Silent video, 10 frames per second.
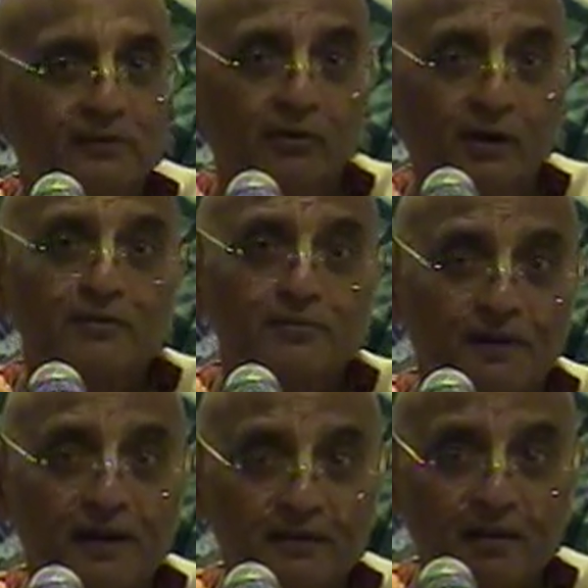What's your
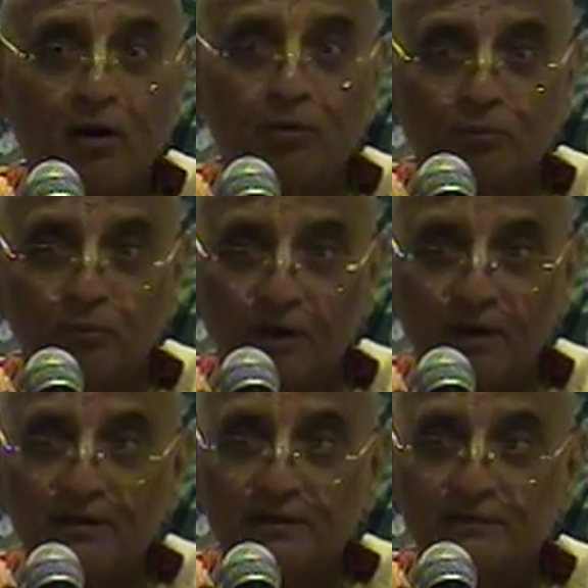desire? You want to
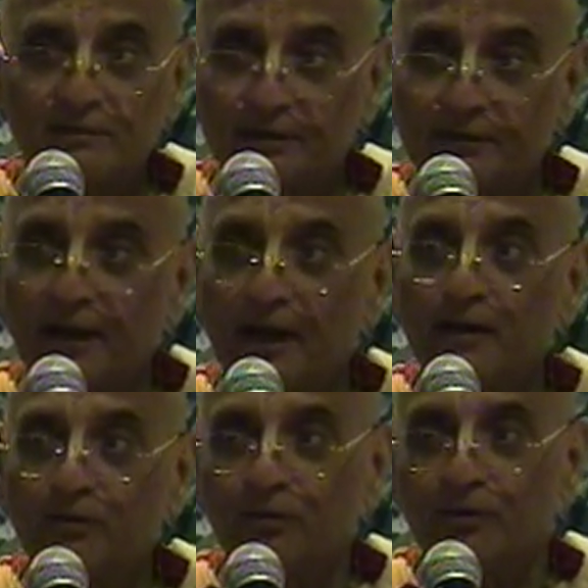become very rich?
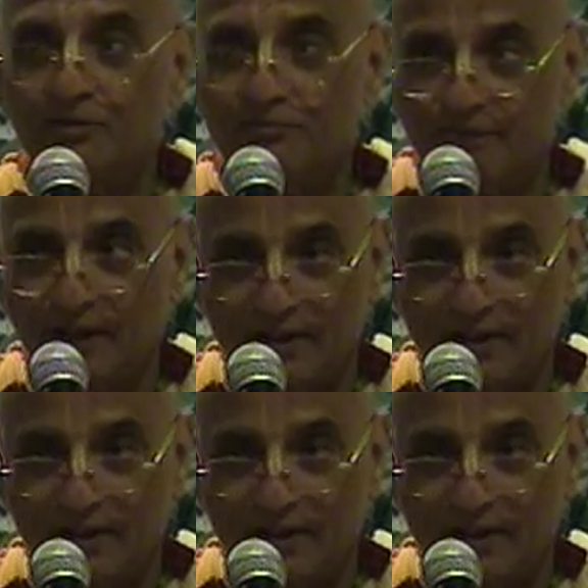Okay.